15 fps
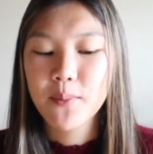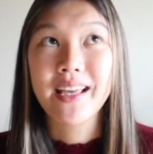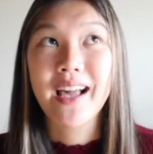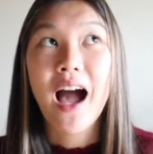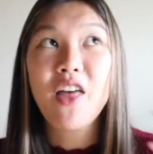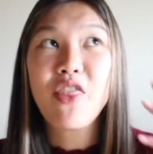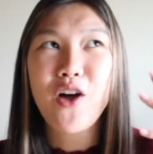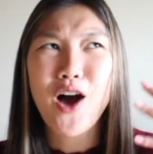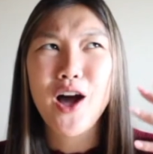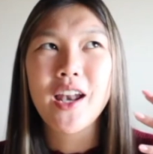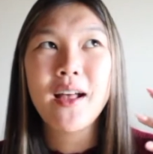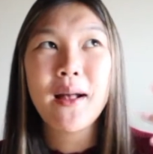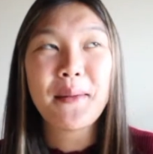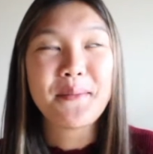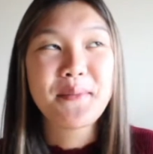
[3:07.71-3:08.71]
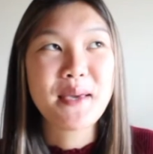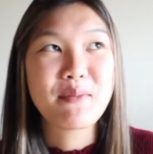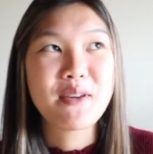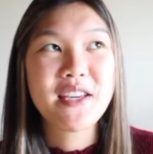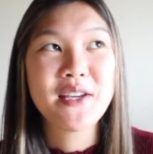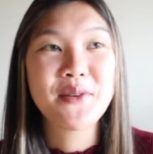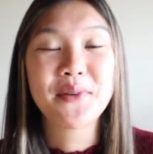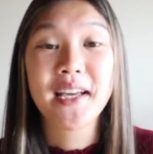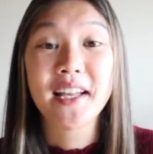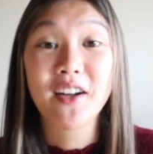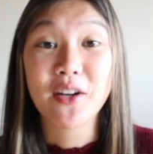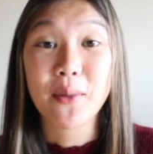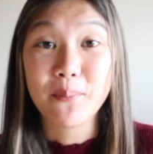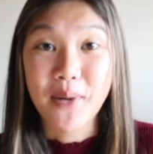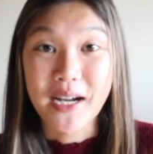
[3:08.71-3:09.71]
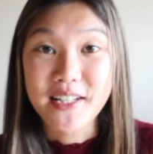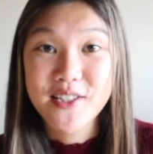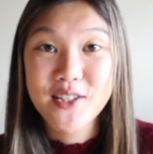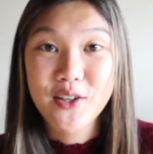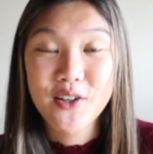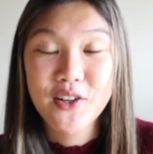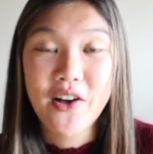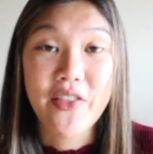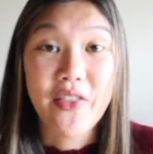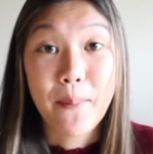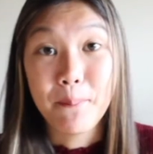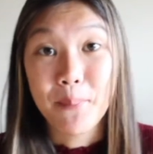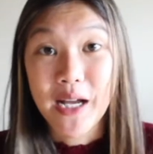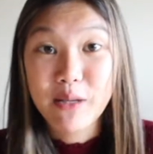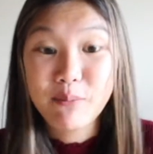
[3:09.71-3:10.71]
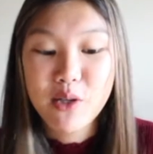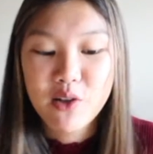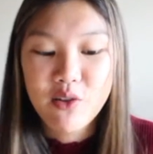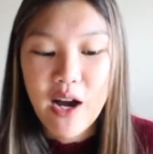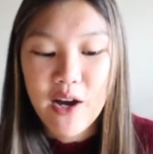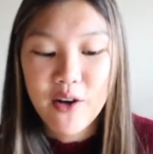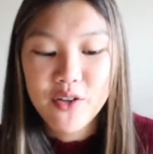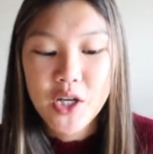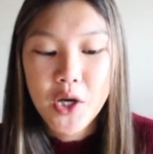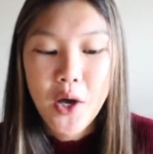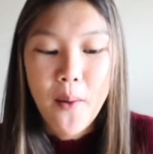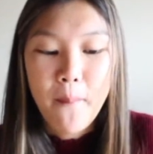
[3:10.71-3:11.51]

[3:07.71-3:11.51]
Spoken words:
Like I thought maybe he would get on a bicycle and then bike me around,